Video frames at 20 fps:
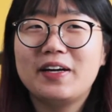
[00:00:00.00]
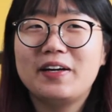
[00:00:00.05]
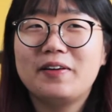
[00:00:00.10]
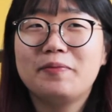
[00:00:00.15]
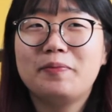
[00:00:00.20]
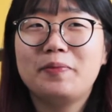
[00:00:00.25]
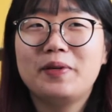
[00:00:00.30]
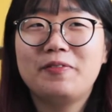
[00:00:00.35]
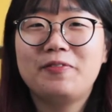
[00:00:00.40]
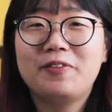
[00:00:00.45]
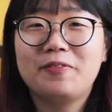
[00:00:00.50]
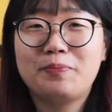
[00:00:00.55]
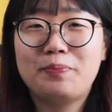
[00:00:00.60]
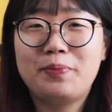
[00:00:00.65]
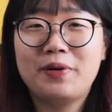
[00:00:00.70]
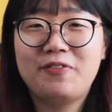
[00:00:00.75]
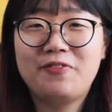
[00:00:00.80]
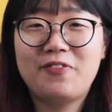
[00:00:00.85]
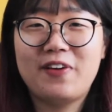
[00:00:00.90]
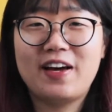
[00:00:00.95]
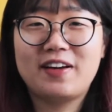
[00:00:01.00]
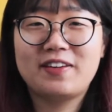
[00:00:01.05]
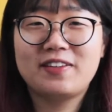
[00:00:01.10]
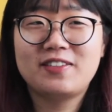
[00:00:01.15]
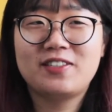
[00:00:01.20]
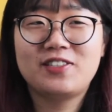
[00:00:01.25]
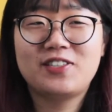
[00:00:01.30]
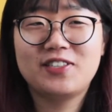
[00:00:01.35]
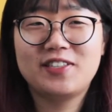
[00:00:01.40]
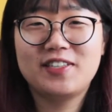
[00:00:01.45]
a bit of a
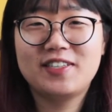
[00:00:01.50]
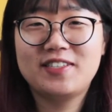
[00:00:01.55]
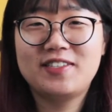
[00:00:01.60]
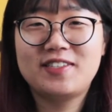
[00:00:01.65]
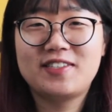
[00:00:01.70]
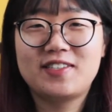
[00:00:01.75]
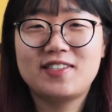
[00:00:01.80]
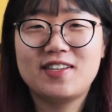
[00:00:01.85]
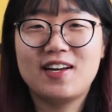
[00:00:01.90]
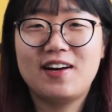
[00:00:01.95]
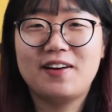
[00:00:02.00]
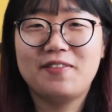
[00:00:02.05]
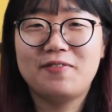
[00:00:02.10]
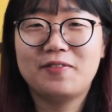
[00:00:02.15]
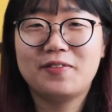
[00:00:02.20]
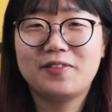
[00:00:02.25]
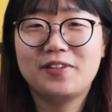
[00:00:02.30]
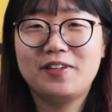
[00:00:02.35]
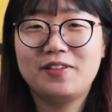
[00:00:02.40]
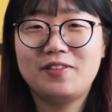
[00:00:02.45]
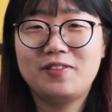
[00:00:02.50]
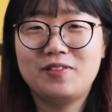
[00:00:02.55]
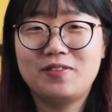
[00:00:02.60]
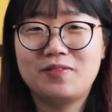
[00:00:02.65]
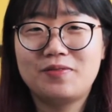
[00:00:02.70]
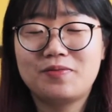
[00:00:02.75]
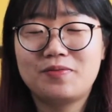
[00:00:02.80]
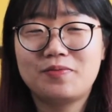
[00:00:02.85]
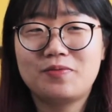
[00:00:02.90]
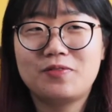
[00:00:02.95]
perfectionist. I want
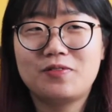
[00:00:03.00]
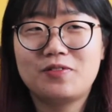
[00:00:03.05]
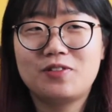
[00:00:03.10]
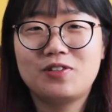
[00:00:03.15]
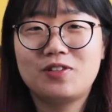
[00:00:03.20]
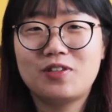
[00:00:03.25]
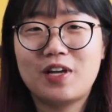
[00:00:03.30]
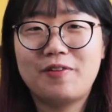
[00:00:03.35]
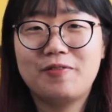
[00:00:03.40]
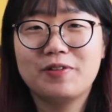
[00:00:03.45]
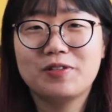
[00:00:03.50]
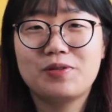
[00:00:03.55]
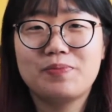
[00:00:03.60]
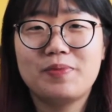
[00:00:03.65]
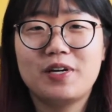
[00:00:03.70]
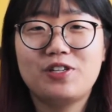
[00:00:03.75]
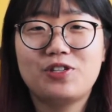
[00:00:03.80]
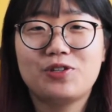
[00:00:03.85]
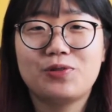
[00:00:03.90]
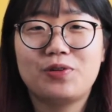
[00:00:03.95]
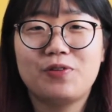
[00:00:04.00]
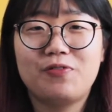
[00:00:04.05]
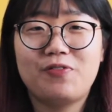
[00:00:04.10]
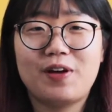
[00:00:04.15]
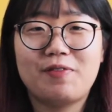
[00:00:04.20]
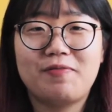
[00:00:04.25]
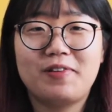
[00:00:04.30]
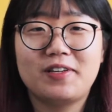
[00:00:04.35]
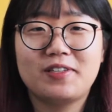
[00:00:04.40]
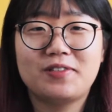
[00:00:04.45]
to make sure the
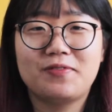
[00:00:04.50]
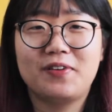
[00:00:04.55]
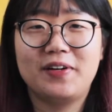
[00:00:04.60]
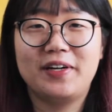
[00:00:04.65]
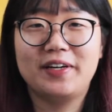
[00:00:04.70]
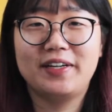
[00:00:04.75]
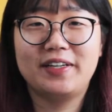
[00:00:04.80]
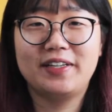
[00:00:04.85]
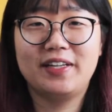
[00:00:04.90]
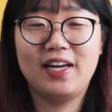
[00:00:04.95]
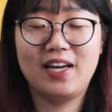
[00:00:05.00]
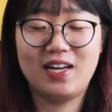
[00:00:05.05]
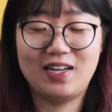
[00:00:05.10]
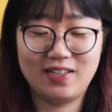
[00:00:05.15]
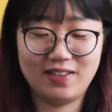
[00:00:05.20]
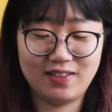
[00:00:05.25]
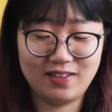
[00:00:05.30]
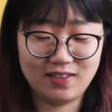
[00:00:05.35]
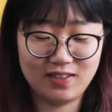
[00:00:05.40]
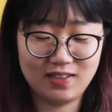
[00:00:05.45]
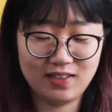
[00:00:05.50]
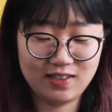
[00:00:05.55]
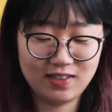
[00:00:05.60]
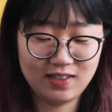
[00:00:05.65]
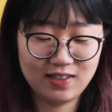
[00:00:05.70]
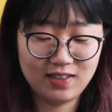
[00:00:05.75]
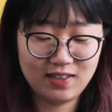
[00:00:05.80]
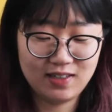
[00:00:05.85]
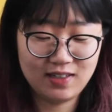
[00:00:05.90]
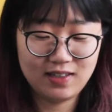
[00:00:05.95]
fabric's fine, and
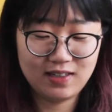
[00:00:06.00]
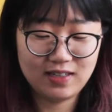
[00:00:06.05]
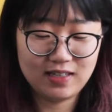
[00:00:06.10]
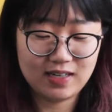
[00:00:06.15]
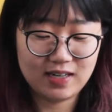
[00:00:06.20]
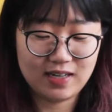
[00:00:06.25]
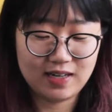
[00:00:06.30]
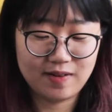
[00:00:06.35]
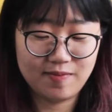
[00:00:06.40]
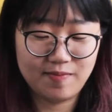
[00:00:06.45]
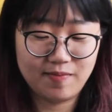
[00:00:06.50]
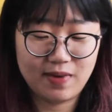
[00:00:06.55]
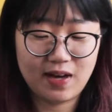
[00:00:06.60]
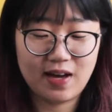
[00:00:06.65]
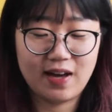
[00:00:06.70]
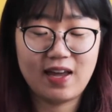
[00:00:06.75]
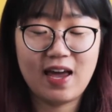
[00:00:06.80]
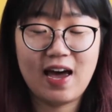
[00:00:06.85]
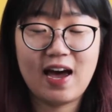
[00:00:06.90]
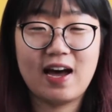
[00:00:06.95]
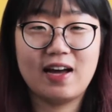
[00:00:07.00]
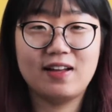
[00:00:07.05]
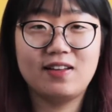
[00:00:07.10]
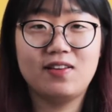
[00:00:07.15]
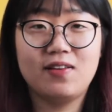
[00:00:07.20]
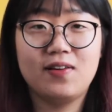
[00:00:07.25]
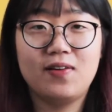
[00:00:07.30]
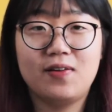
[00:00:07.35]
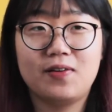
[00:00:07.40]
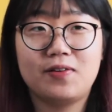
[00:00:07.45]

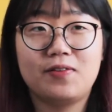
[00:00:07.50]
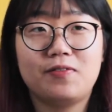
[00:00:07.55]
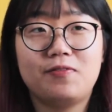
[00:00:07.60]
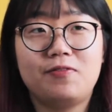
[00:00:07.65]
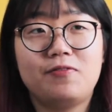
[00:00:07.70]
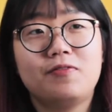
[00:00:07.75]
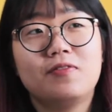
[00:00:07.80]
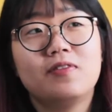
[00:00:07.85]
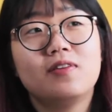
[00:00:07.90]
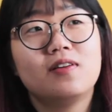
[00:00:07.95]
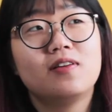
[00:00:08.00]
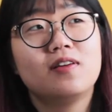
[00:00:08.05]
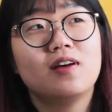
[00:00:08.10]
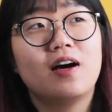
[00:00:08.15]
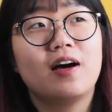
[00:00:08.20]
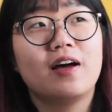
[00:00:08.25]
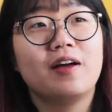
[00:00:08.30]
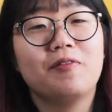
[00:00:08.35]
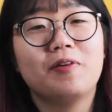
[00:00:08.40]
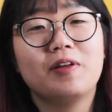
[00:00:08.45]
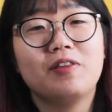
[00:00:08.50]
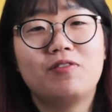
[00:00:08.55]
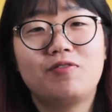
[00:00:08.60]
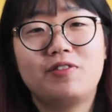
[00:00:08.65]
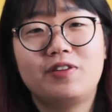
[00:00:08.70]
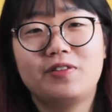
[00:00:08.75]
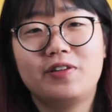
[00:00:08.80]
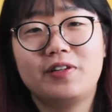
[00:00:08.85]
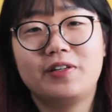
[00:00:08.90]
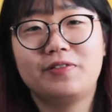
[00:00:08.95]
I went
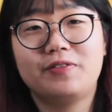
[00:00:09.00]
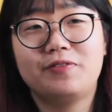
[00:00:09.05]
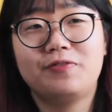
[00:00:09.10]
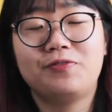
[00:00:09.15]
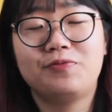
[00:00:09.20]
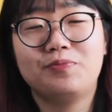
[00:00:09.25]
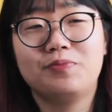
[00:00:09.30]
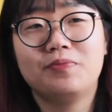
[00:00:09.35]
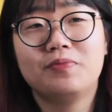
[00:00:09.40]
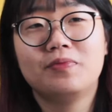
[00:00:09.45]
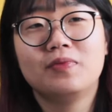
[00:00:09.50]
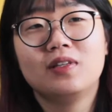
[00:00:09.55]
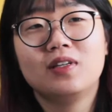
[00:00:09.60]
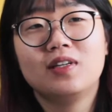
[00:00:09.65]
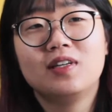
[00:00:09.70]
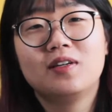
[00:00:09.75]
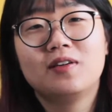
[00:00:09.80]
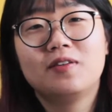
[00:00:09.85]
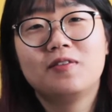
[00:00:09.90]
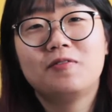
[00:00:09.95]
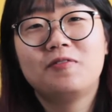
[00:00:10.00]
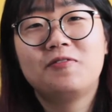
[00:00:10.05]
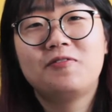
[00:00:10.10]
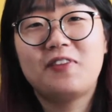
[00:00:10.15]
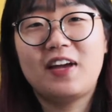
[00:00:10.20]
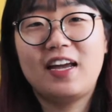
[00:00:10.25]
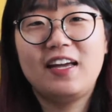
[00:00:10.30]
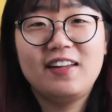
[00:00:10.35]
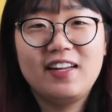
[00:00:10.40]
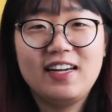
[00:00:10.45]
through a lot of
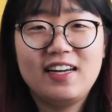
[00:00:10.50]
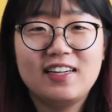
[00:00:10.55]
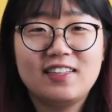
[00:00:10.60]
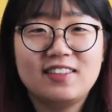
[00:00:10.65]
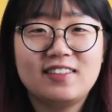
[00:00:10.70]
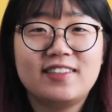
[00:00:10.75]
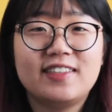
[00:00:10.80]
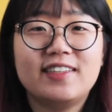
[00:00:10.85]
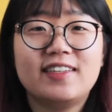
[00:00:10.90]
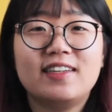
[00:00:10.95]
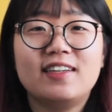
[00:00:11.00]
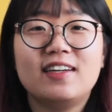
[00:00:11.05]
failures,